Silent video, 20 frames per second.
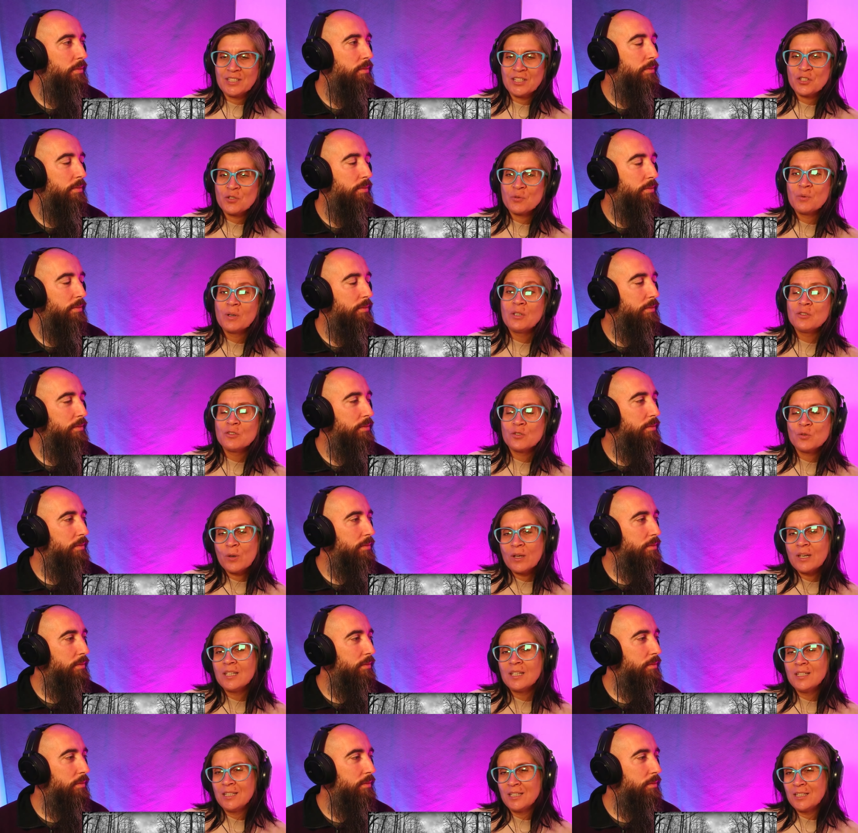Speaker 1: conversation. When you
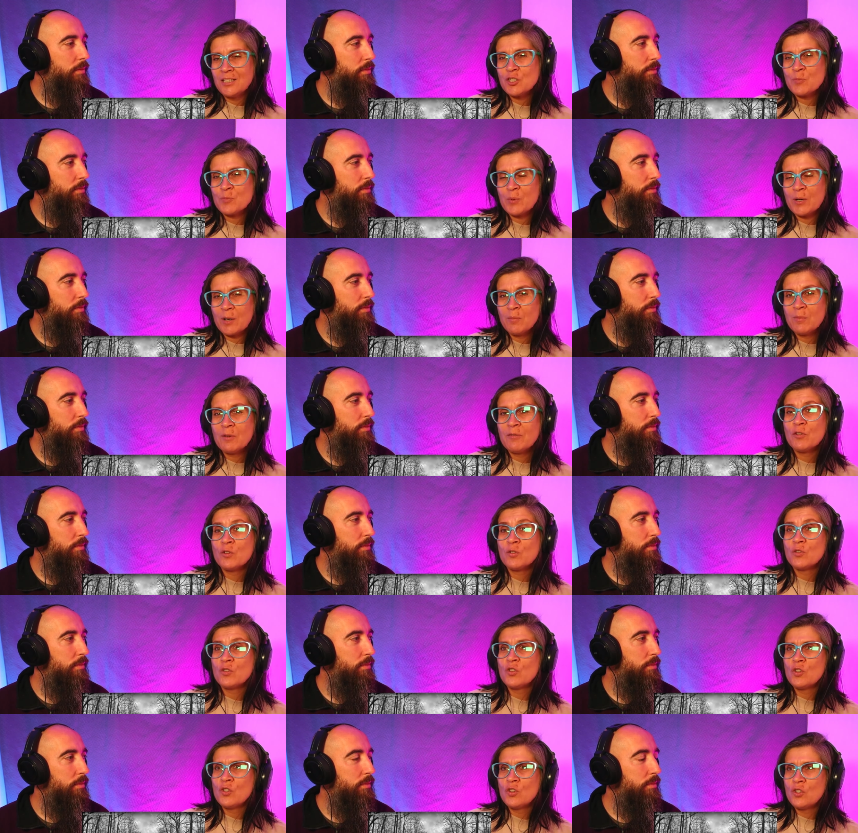swear in English, probably
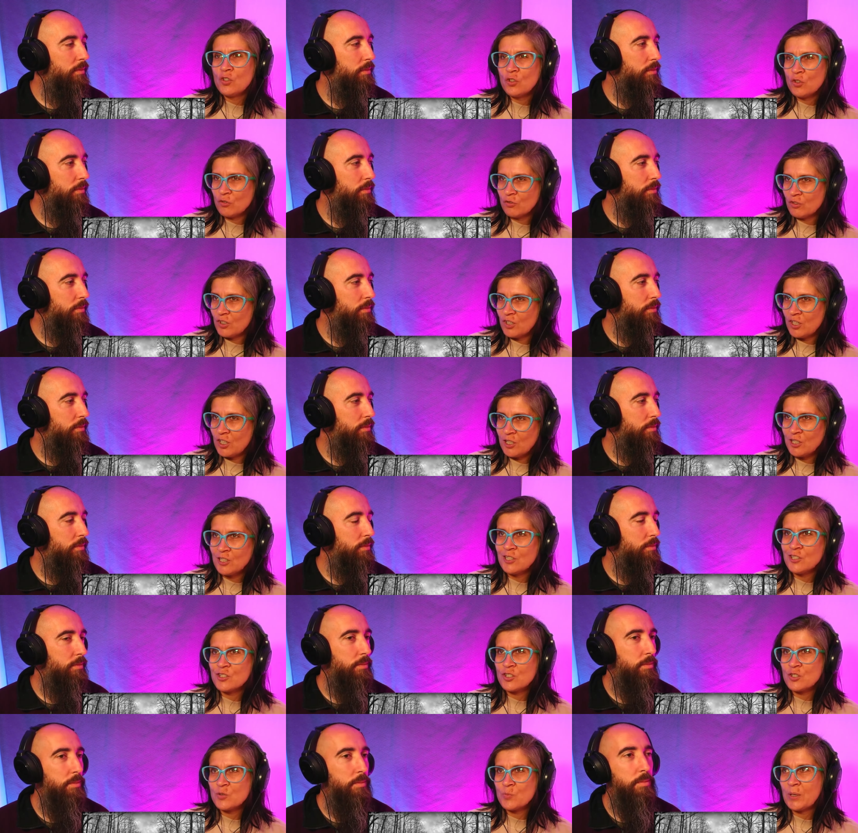for
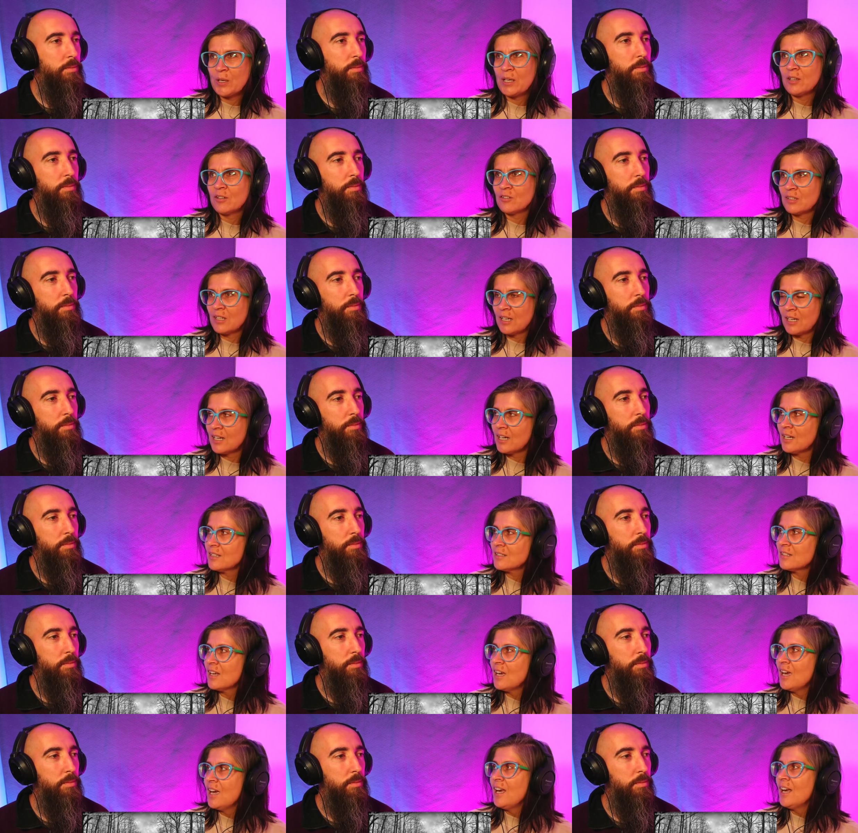non-English speakers like
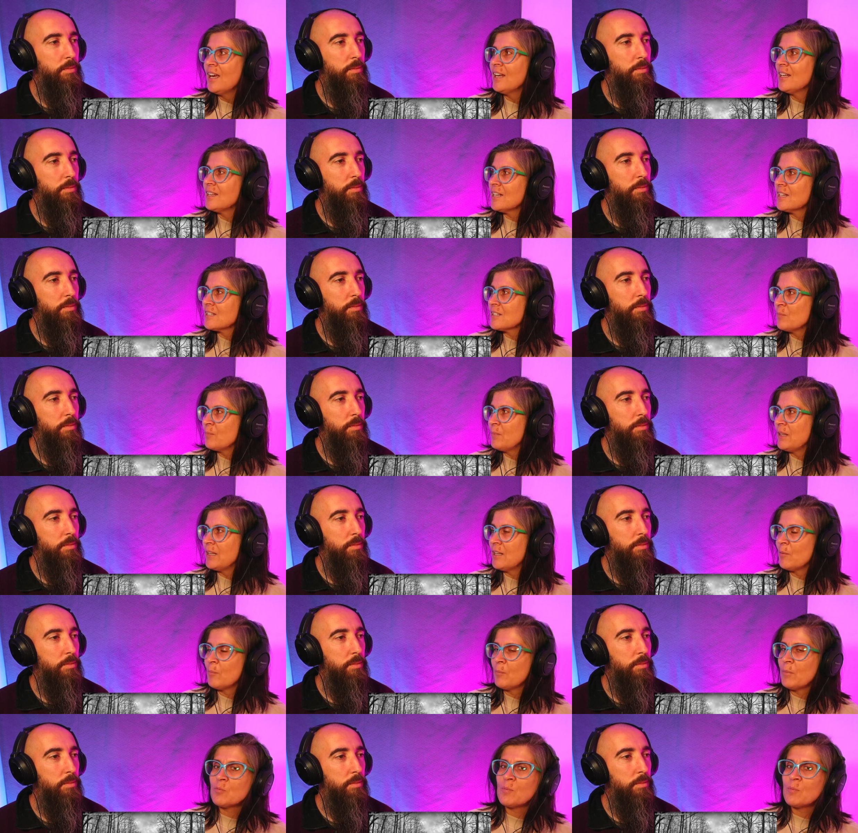us, it doesn't
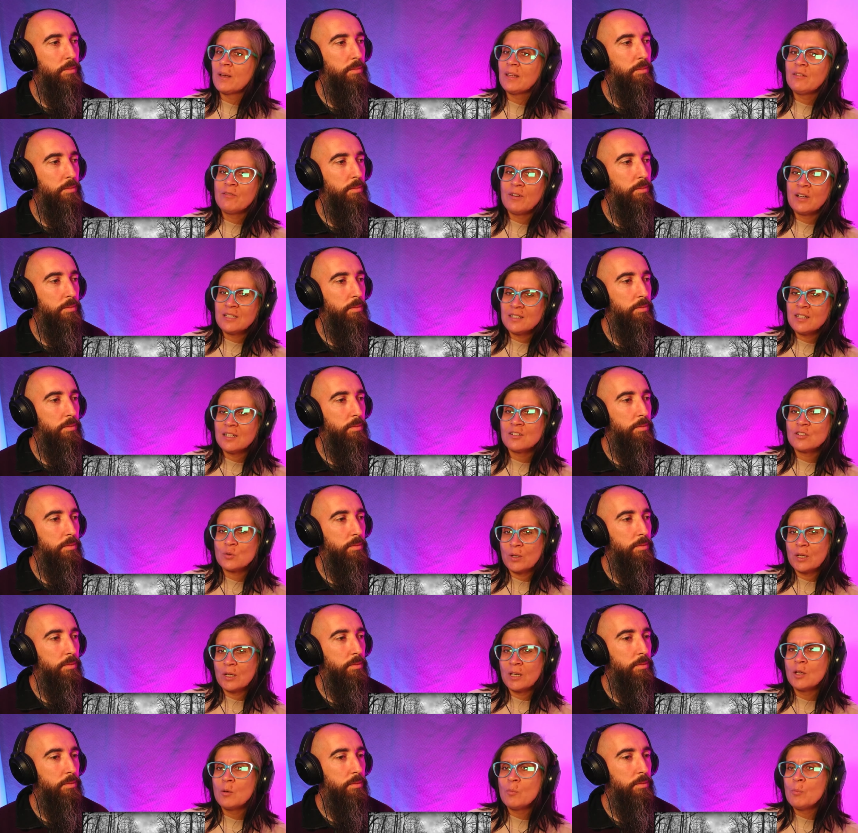mean that much. But if I start
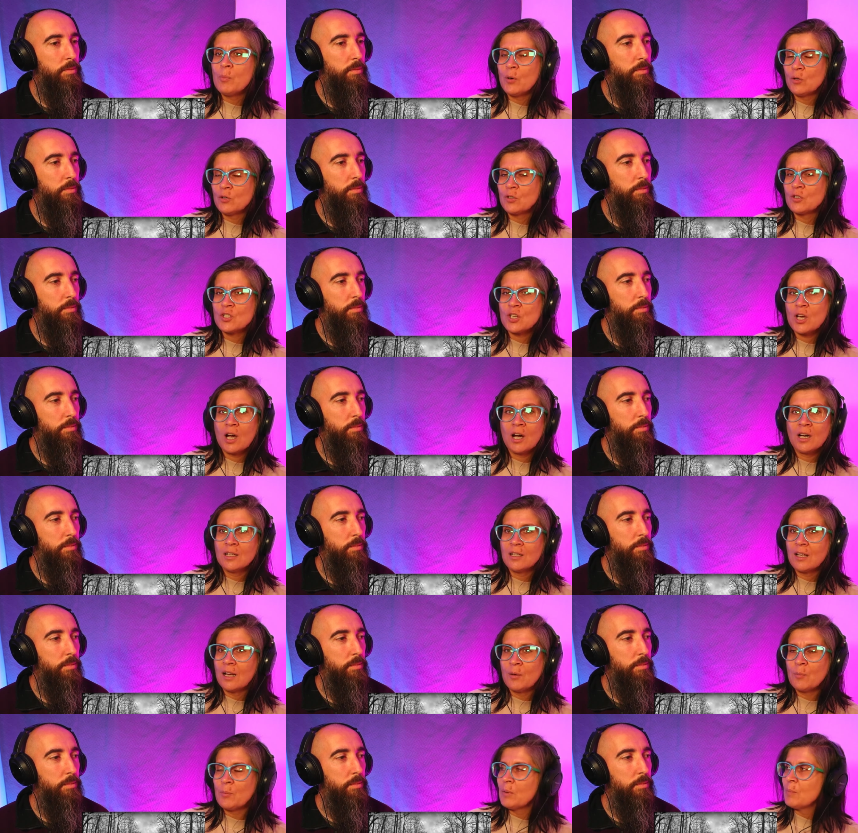swearing in Polish,
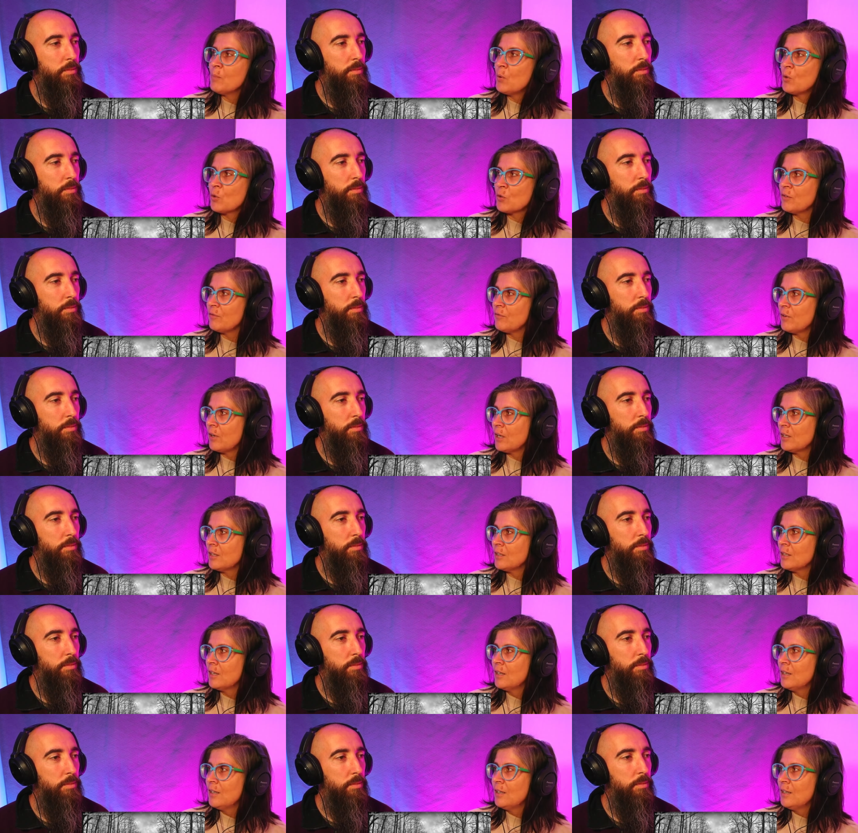I, I'll be
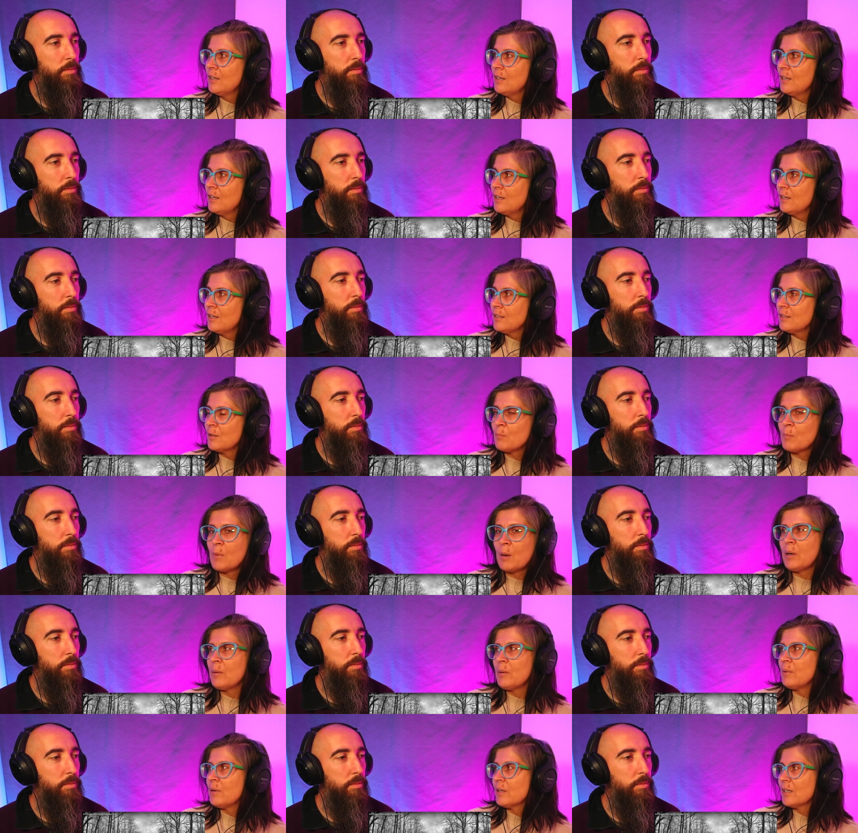mortified if
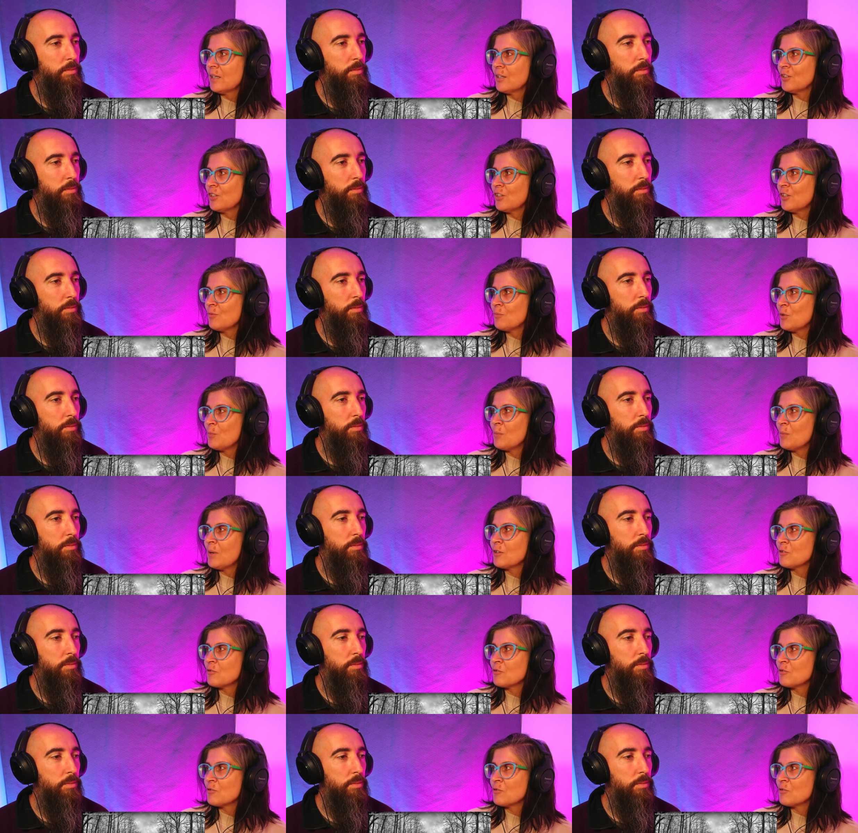my mama can hear me or